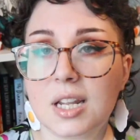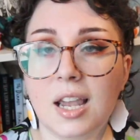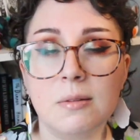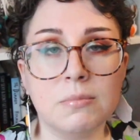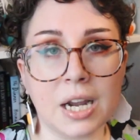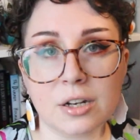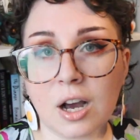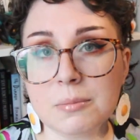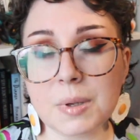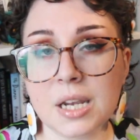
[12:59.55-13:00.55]
It might
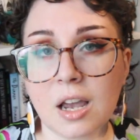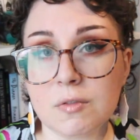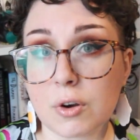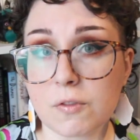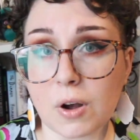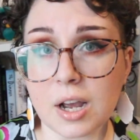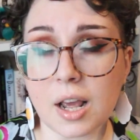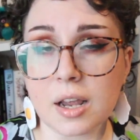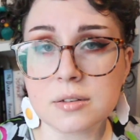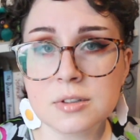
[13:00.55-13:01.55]
not be every
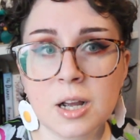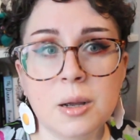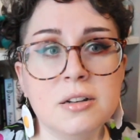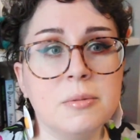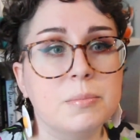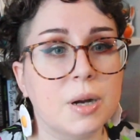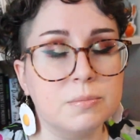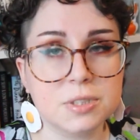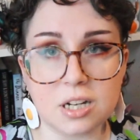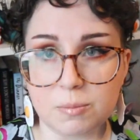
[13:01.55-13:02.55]
Friday,
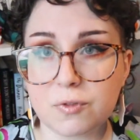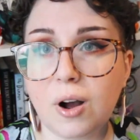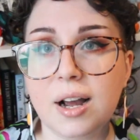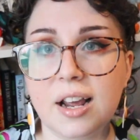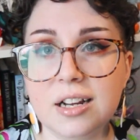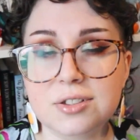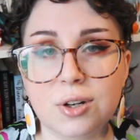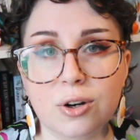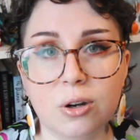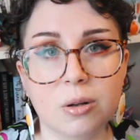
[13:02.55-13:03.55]
but some Fridays
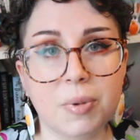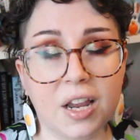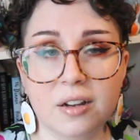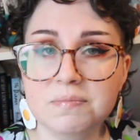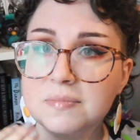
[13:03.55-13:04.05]
are gonna be